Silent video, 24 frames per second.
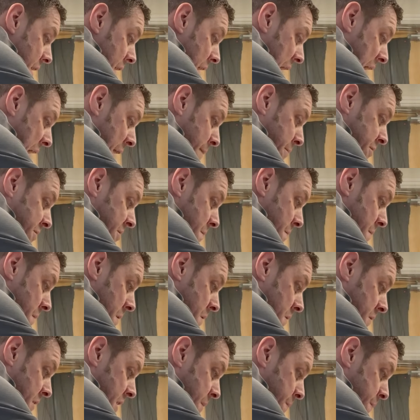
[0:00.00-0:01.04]
Amazon
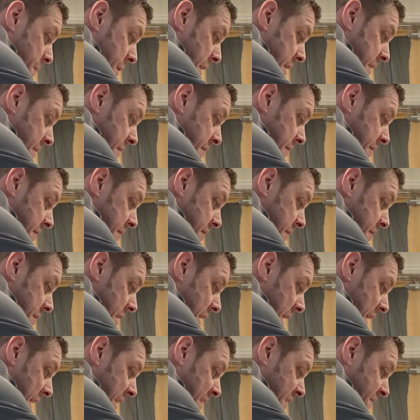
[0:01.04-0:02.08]
Marketplace,
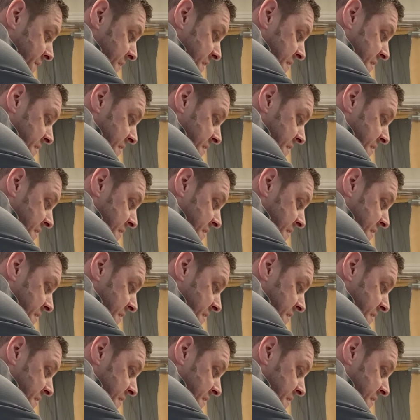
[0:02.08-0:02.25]
and it's for